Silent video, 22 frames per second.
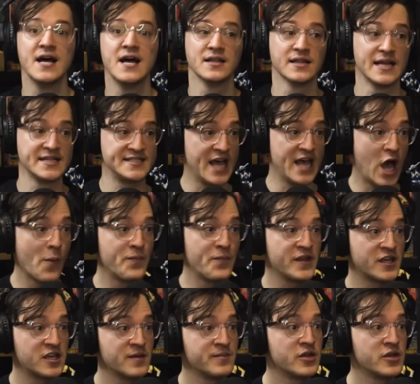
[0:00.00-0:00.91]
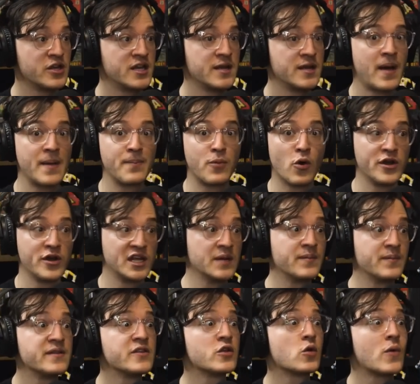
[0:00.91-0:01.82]
Let's help the community by pointing
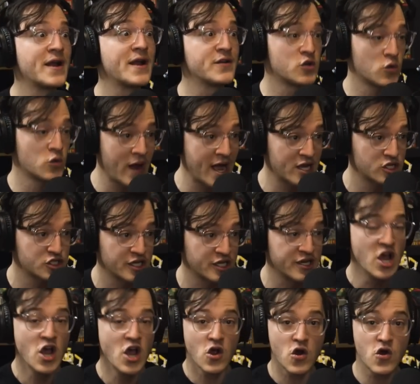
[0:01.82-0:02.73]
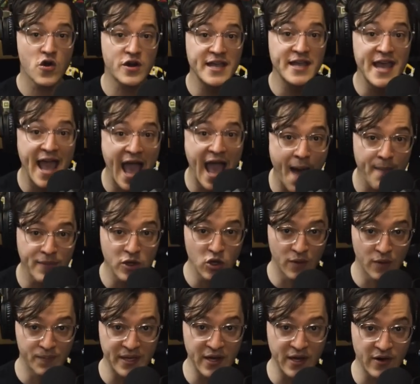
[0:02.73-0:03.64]
them in the right direction. Her
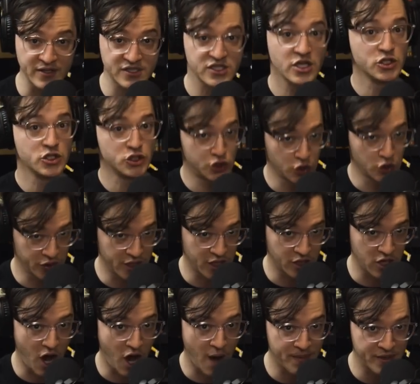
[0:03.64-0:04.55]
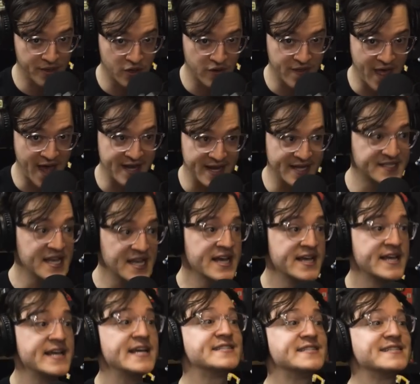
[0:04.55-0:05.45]
cameo appearance, Julia Carpenter that is
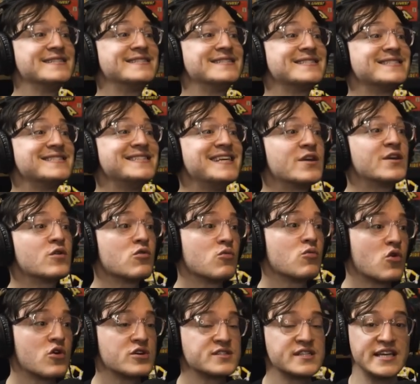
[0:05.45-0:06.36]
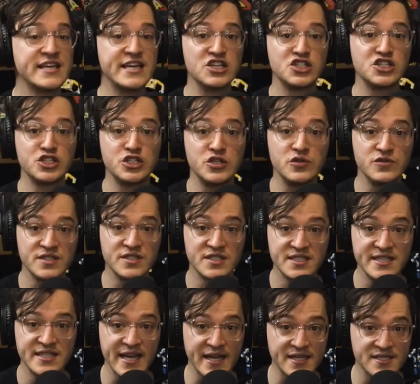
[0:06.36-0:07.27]
in Secret Wars issue
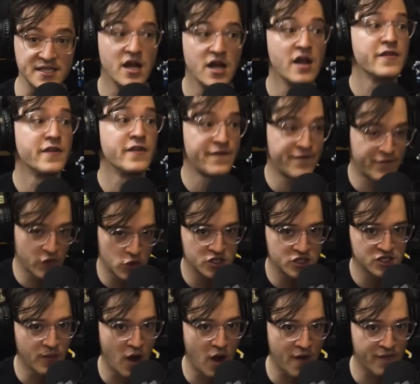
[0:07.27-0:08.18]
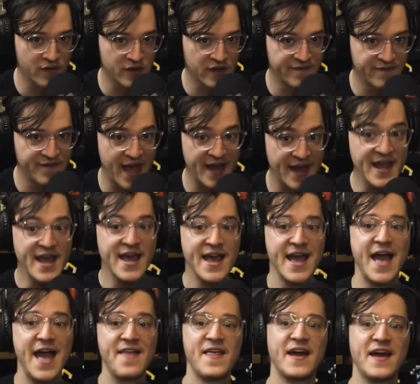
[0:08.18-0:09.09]
6, the first Marvel event.
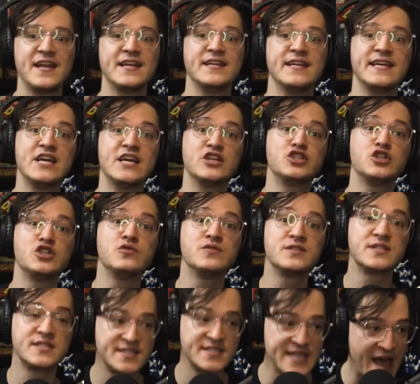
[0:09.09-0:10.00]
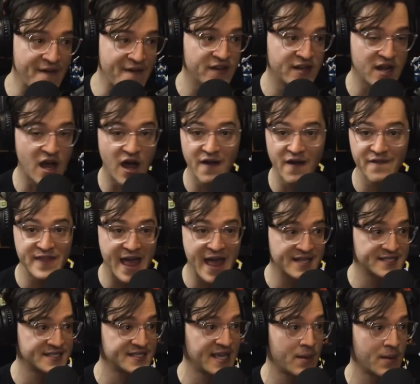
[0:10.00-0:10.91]
And then in issue 7 of
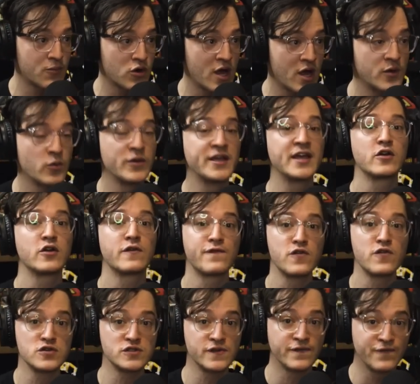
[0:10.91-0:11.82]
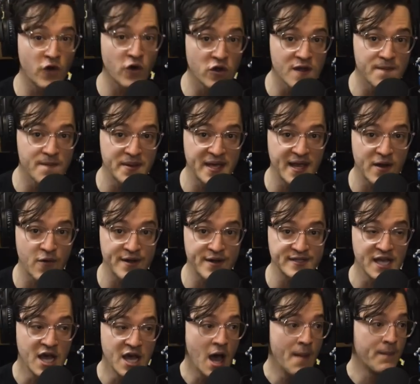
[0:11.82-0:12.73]
that same run, we get her first full
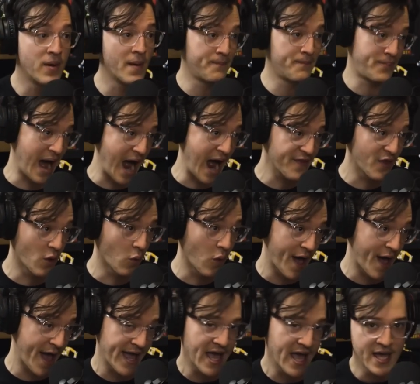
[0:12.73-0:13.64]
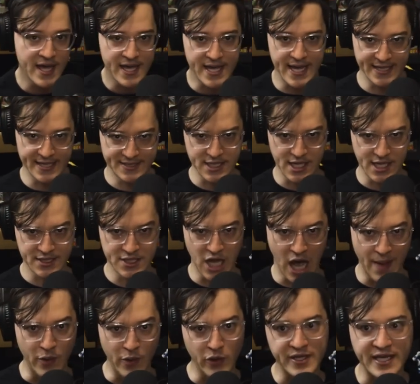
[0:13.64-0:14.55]
appearance. But by the way, it's a
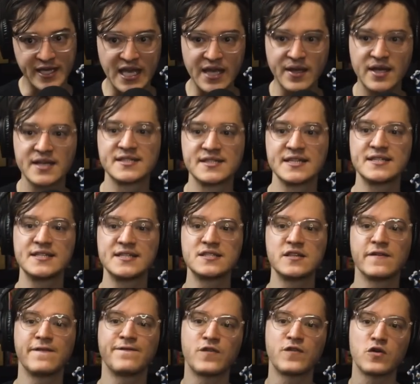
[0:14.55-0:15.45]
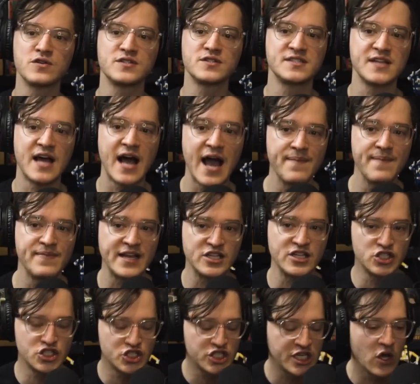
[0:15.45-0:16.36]
double key because this is the first time that
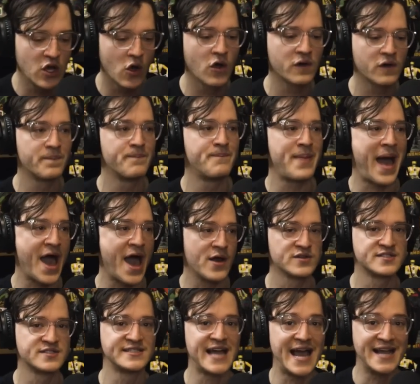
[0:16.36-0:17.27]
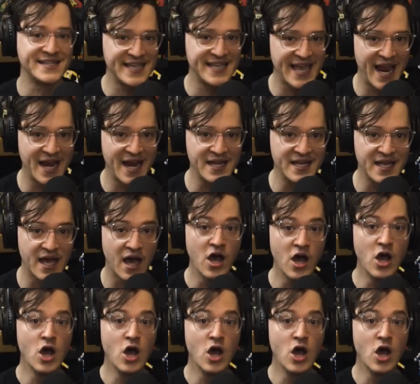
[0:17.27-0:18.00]
She-Hulk battles Titania,